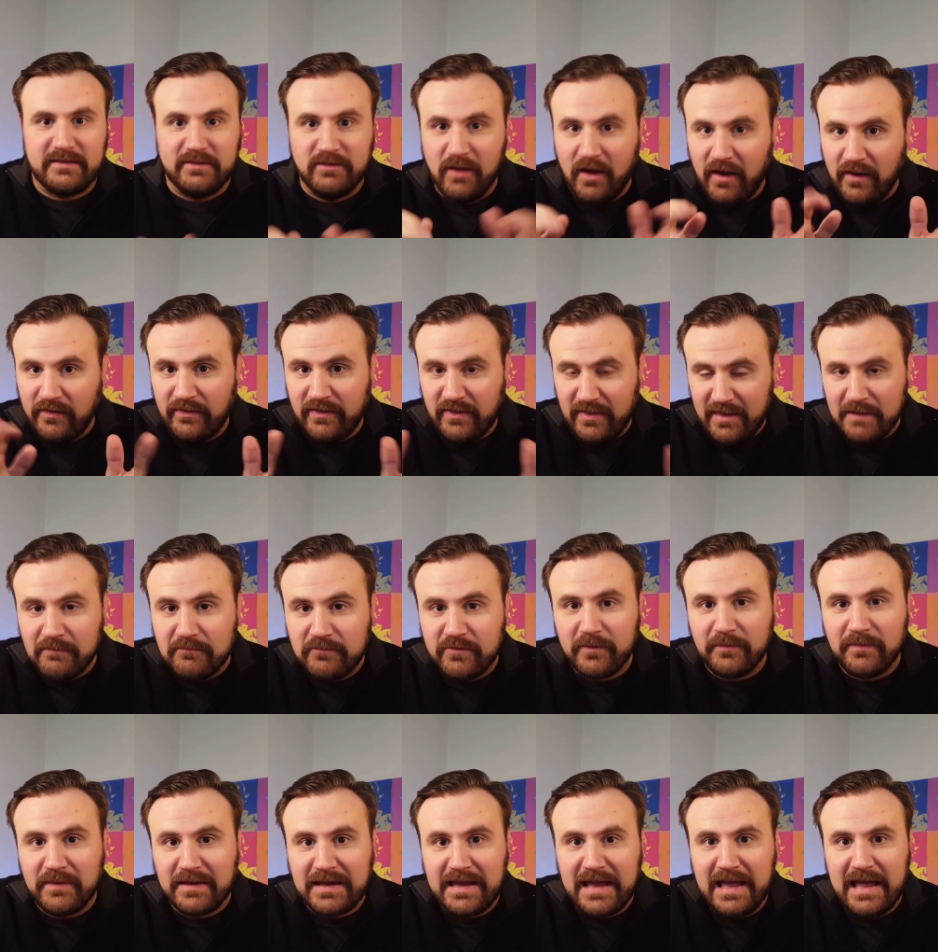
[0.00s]
not them
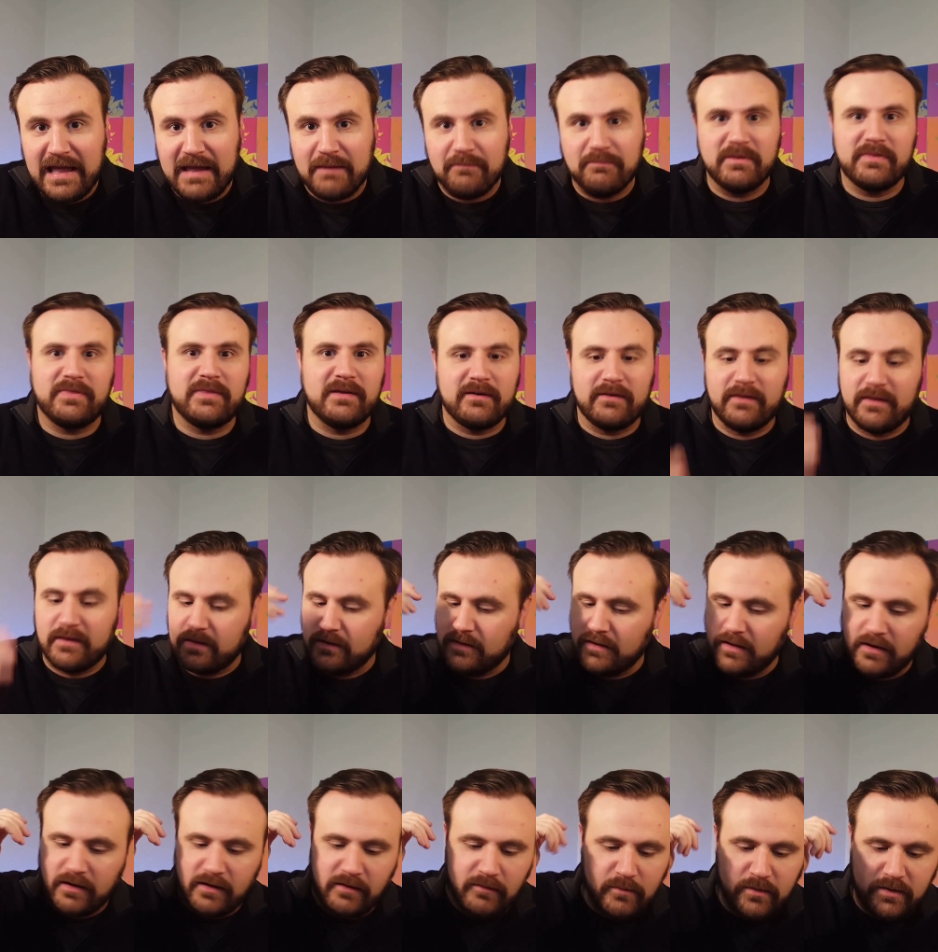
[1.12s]
from the game, but they're like,
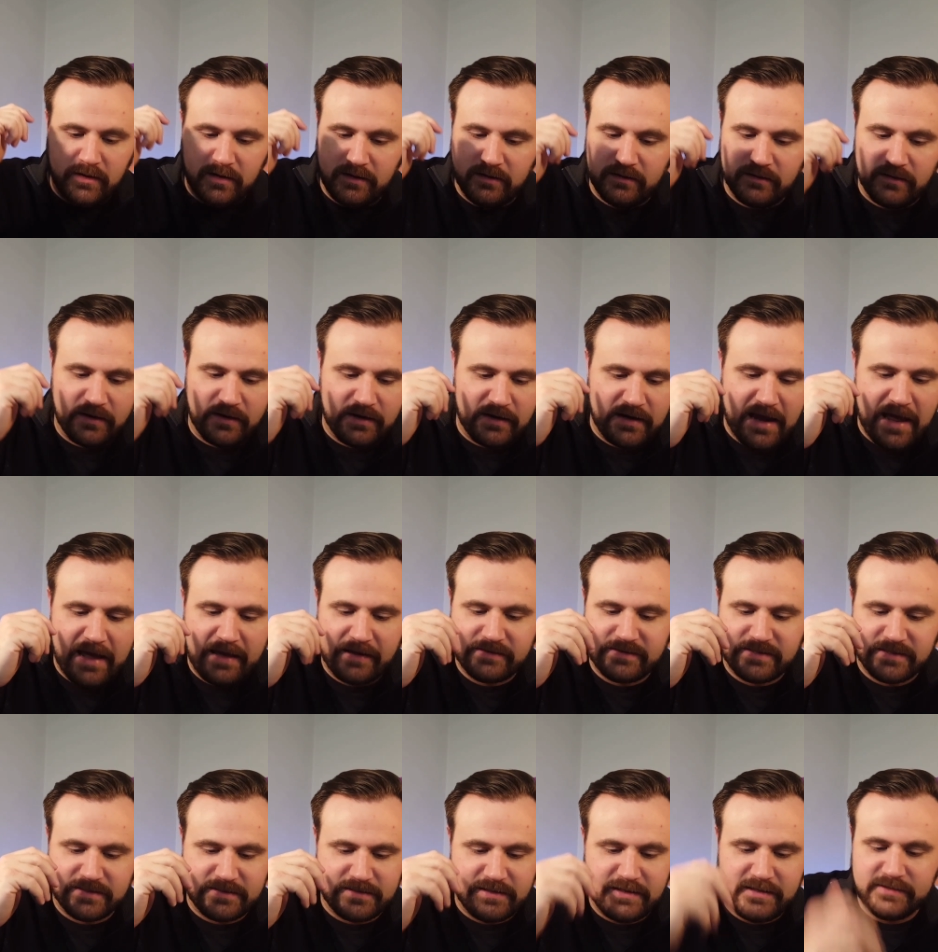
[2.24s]
no, you're not going to
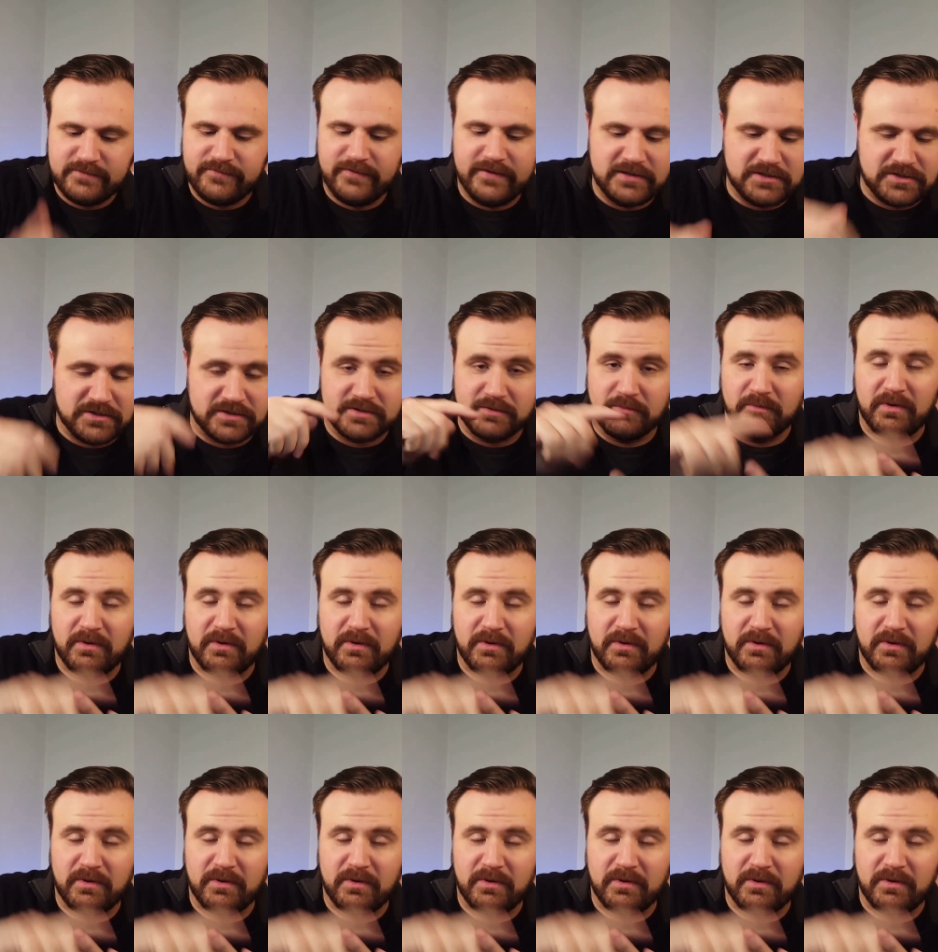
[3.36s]
access these features.